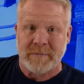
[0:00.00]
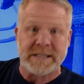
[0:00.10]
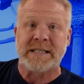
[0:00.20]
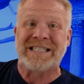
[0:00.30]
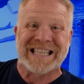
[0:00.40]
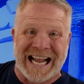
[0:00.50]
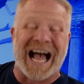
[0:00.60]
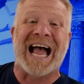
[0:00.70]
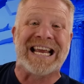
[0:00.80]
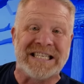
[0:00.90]
This is the
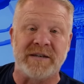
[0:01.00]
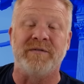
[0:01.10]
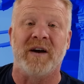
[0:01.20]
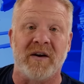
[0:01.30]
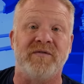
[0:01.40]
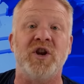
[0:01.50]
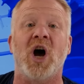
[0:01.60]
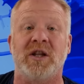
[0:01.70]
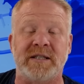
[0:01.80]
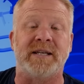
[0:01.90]
kind of
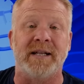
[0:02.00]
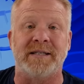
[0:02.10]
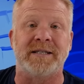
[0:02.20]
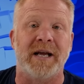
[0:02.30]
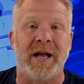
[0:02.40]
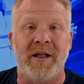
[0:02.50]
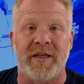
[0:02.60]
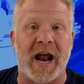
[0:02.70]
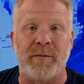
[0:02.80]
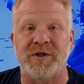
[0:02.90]
nonsense
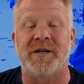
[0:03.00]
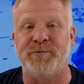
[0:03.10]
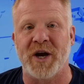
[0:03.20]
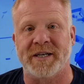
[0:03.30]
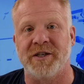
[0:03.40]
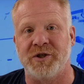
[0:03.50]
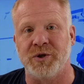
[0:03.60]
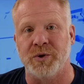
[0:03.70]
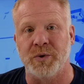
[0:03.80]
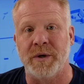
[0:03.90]
that I was subjected
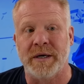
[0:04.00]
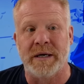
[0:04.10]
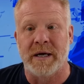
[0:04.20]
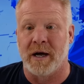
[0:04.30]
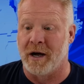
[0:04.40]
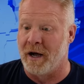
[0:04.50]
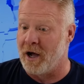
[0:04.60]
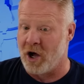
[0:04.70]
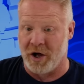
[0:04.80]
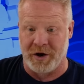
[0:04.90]
to
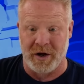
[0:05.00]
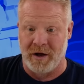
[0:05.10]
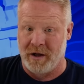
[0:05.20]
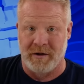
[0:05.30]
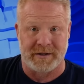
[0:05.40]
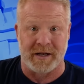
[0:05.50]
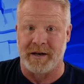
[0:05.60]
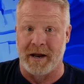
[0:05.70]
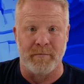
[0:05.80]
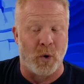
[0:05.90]
on
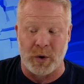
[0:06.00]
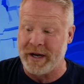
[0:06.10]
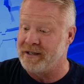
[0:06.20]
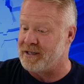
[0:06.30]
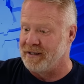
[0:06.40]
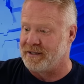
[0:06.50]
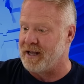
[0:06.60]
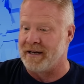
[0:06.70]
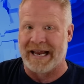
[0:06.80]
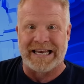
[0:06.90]
Sunday mornings and
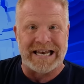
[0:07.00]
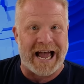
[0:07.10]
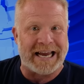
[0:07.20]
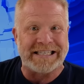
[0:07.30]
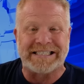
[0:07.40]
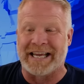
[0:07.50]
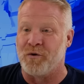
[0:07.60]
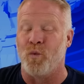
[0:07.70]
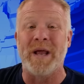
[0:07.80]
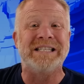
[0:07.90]
Sunday nights
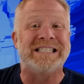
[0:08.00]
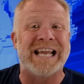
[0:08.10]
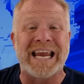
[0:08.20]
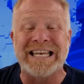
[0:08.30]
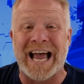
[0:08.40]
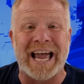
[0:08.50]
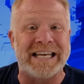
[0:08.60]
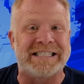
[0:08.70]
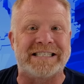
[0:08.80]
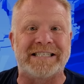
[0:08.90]
and Wednesday
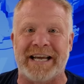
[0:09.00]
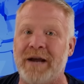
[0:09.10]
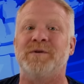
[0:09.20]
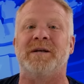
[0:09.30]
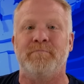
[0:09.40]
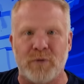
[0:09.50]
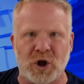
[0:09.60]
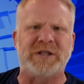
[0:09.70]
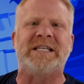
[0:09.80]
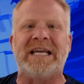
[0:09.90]
nights. It was a
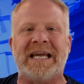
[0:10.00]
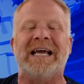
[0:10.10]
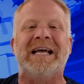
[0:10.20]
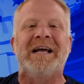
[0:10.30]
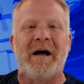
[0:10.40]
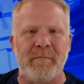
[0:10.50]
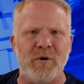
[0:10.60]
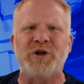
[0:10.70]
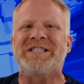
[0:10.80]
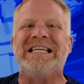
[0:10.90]

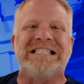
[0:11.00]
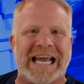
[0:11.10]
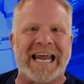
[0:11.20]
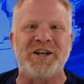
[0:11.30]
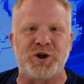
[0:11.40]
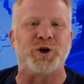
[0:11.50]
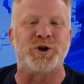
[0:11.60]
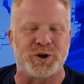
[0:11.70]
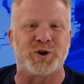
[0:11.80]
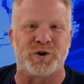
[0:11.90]
multi-day
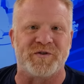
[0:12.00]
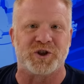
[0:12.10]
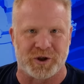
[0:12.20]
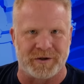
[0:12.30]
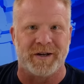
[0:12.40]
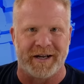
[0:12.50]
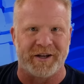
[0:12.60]
church service